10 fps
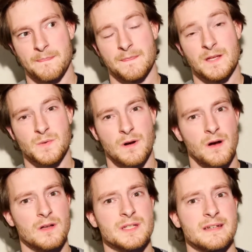These were
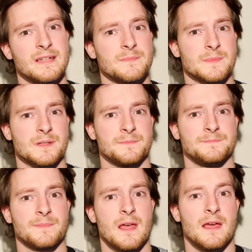all synonyms,
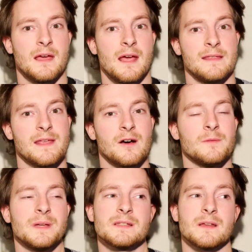and they all
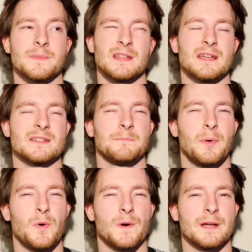mean something that is
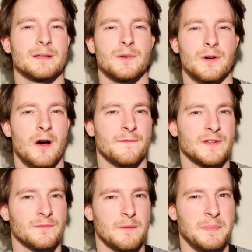boring or
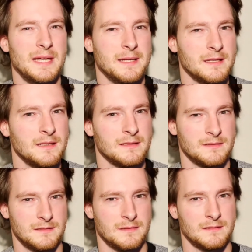often repeated,
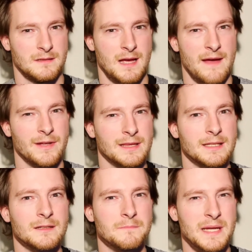having
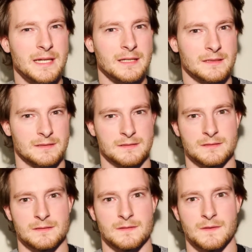little meaning,
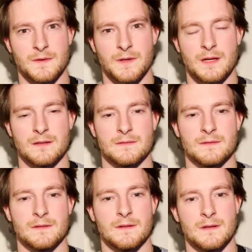okay?
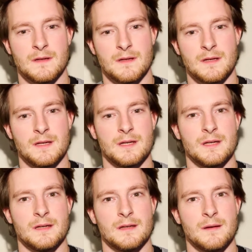
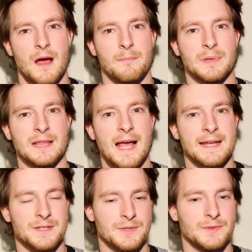A
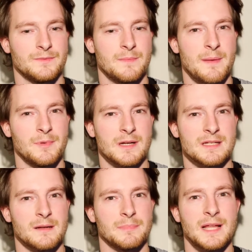platitude, remember I
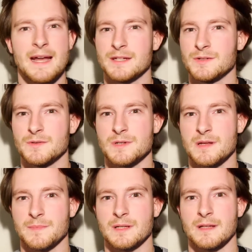said a platitude was
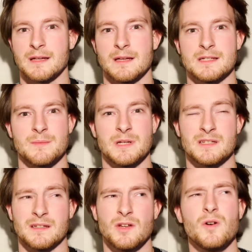something like somebody
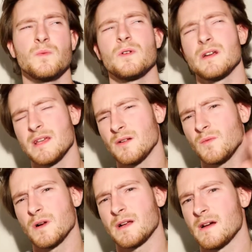saying, don't worry, it'll
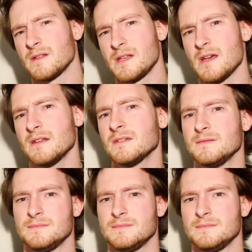work out in the end.